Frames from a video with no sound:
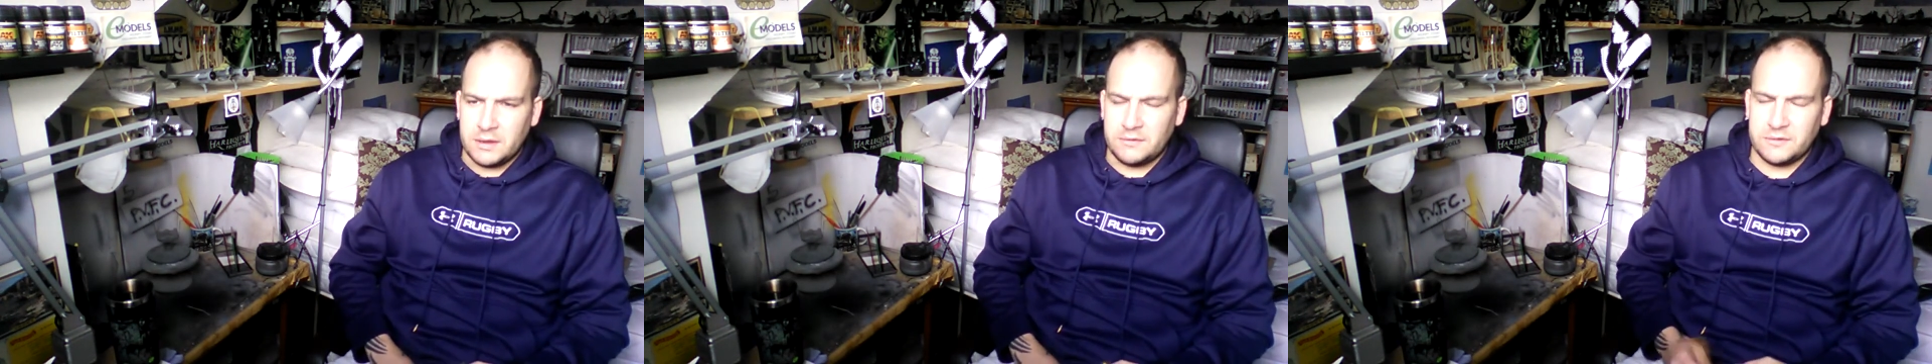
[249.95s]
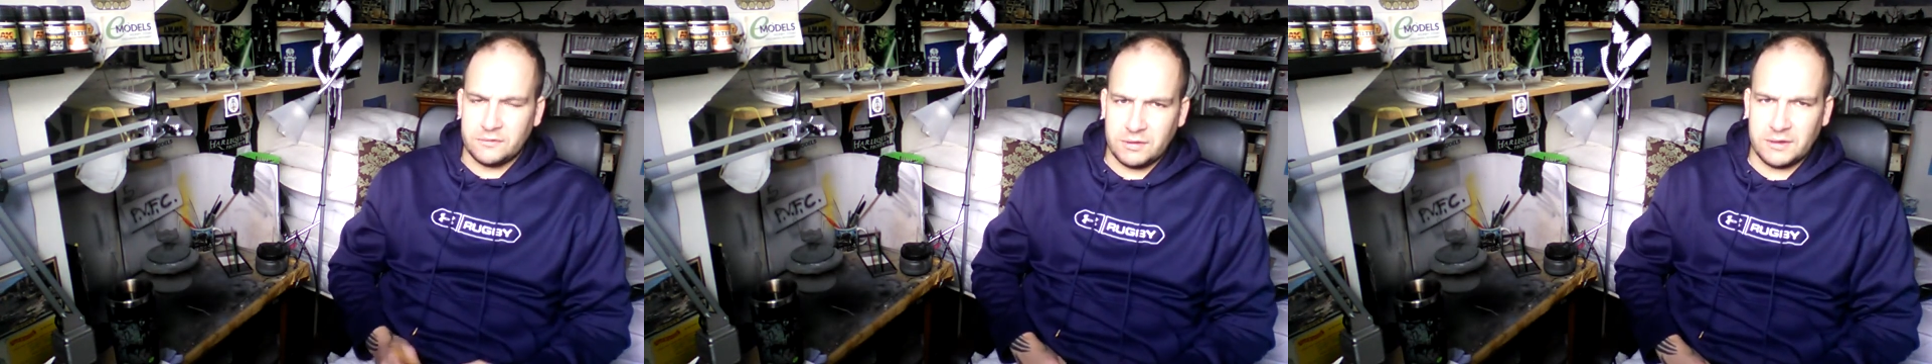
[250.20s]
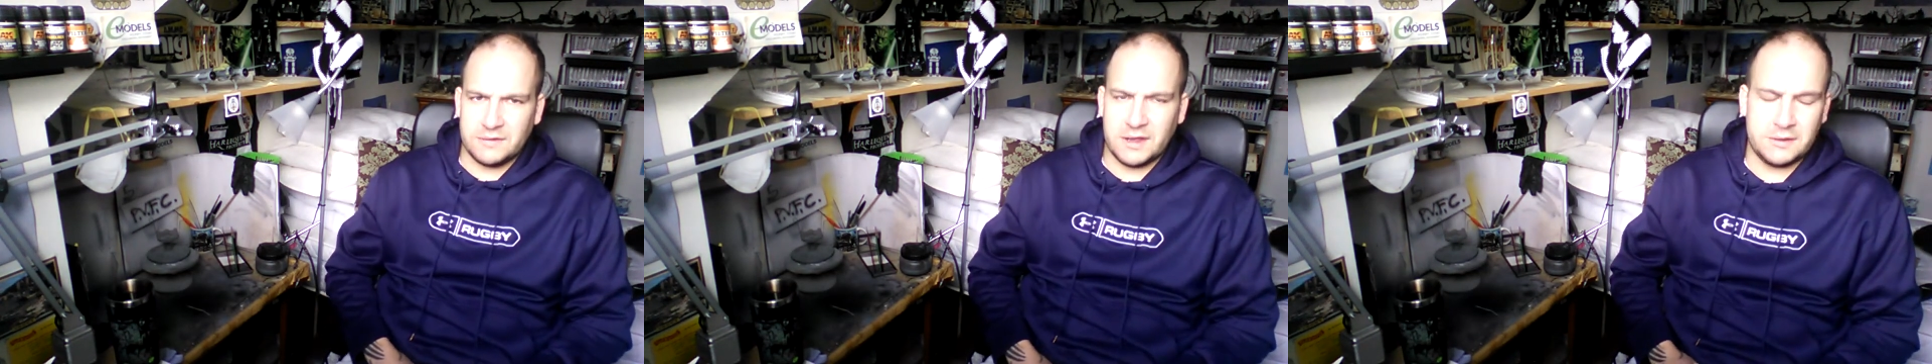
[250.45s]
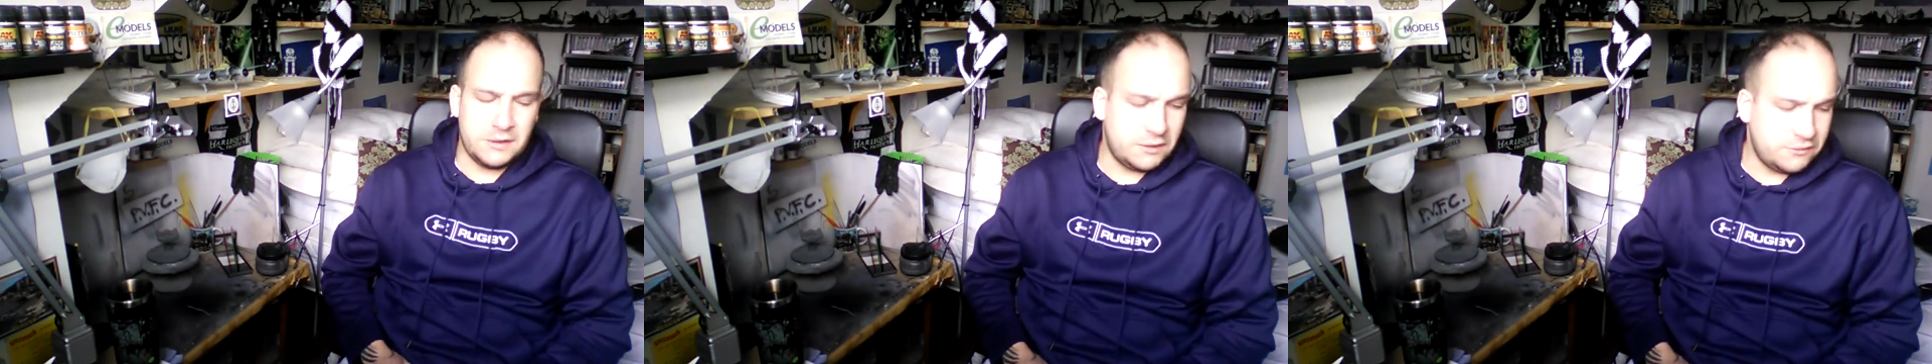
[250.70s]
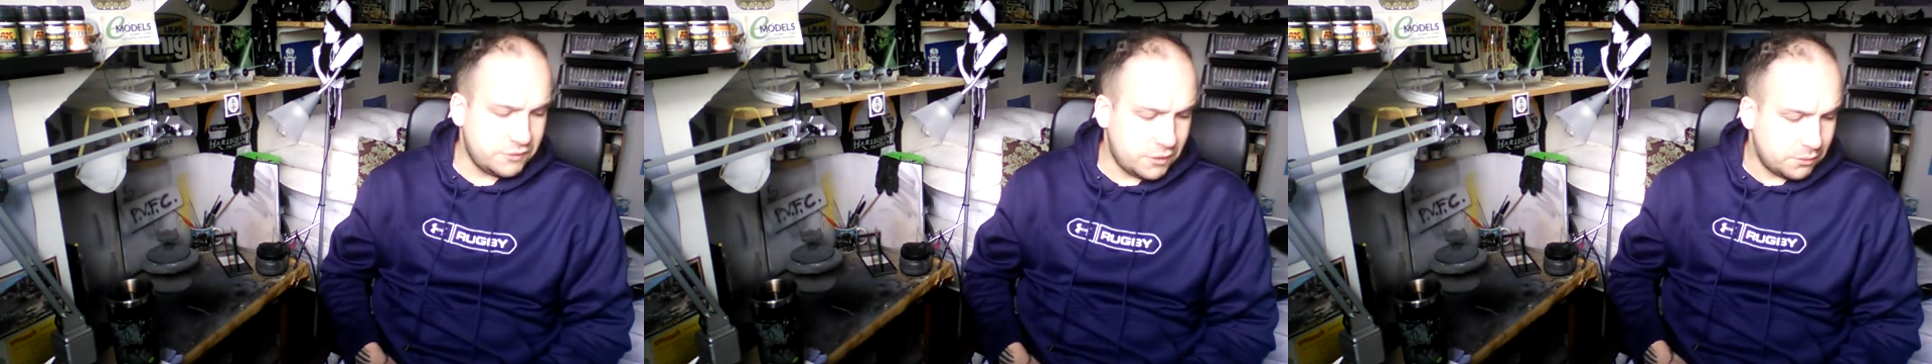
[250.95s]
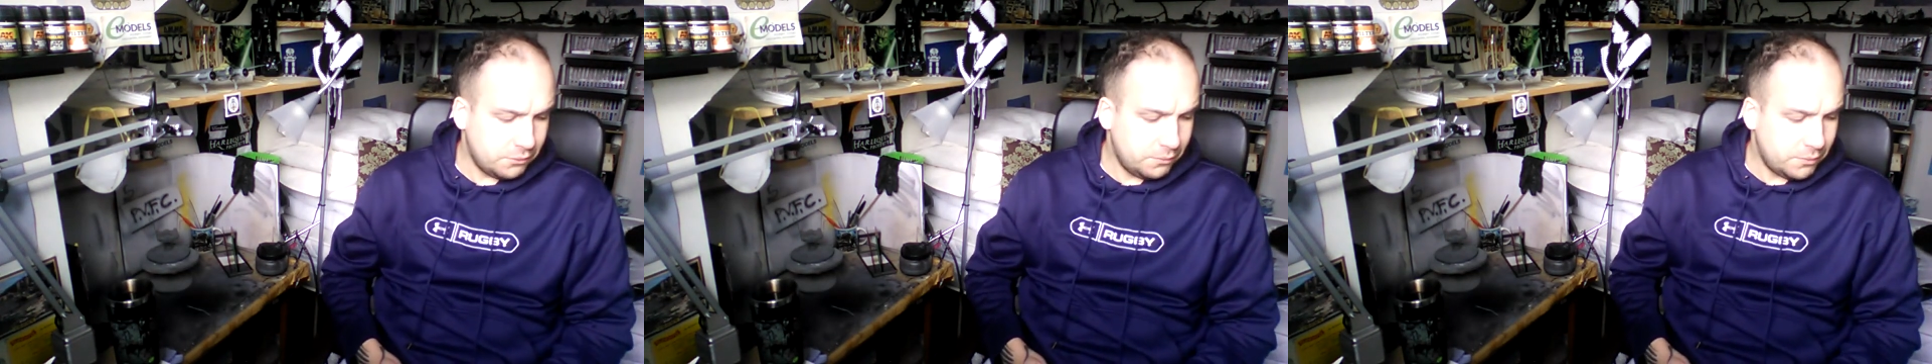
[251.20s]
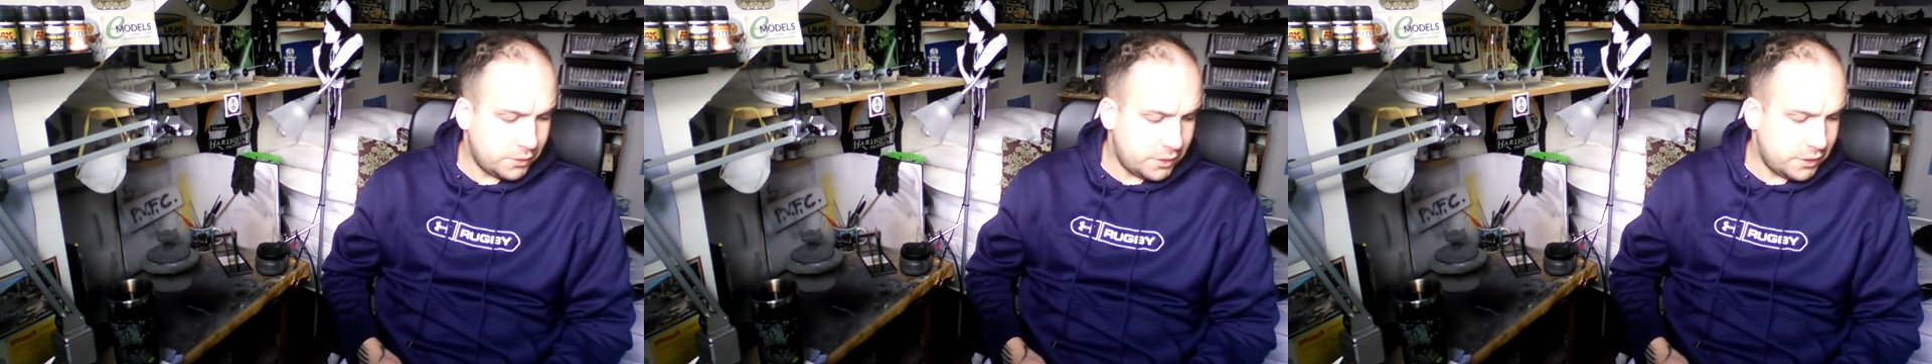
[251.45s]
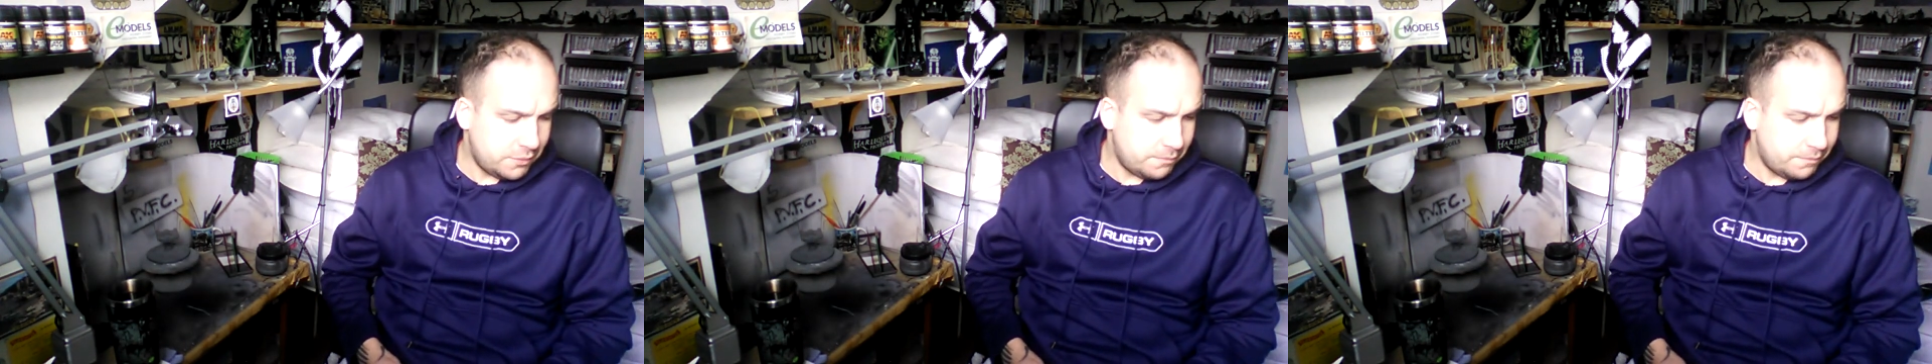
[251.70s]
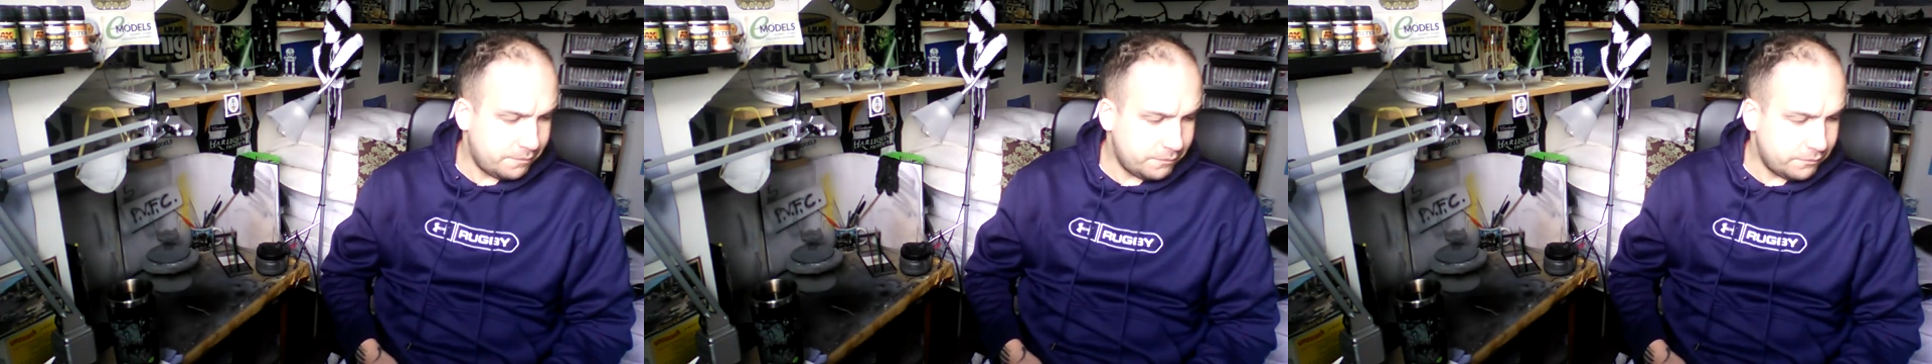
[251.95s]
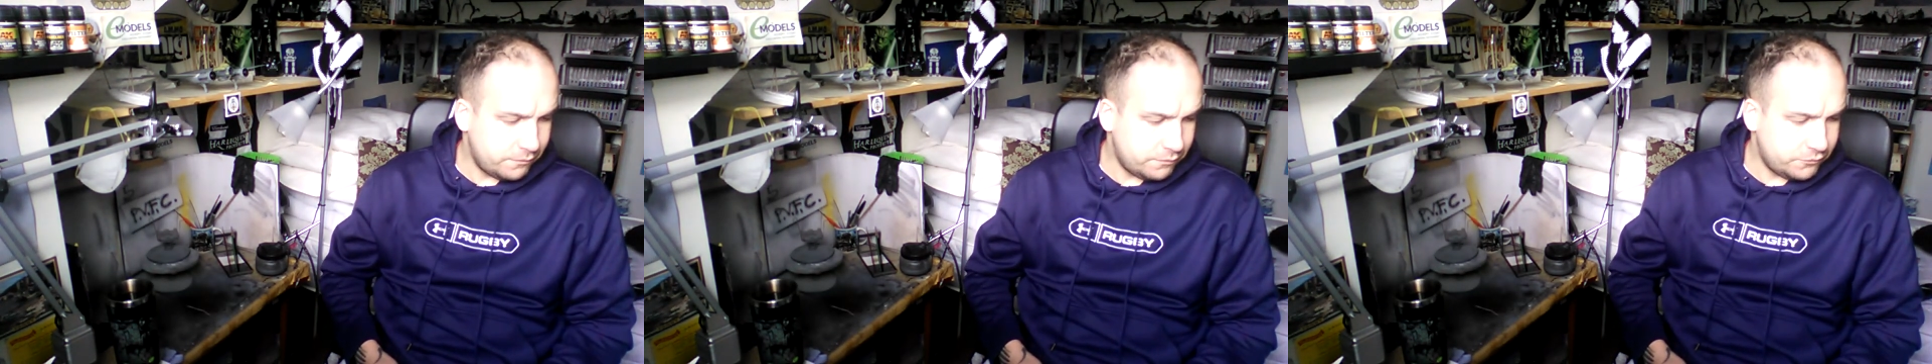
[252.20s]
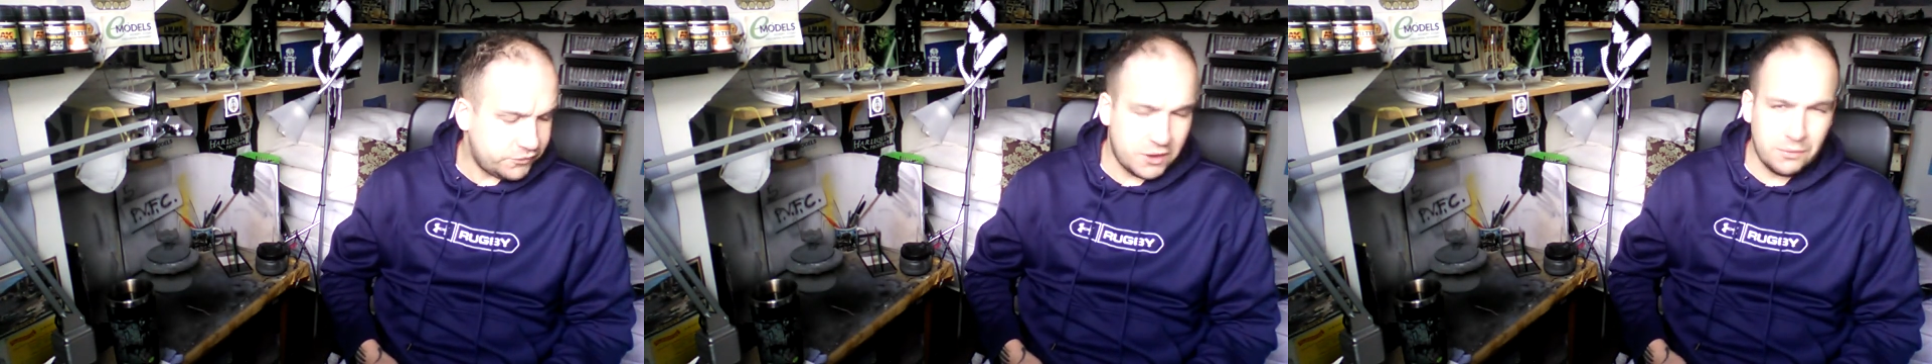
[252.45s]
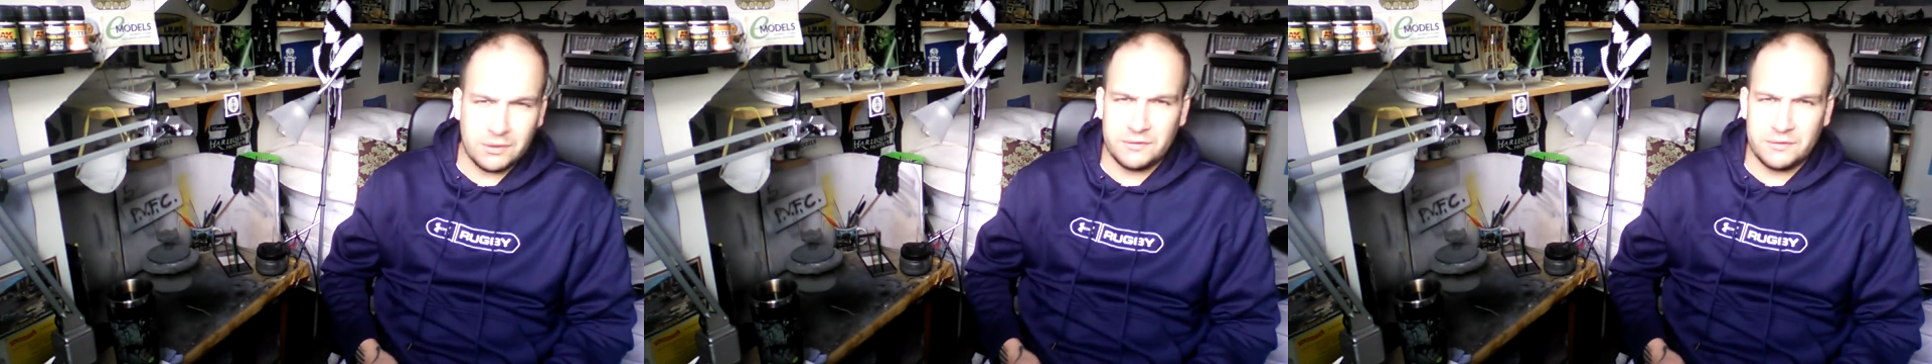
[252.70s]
It's a great idea. So Joe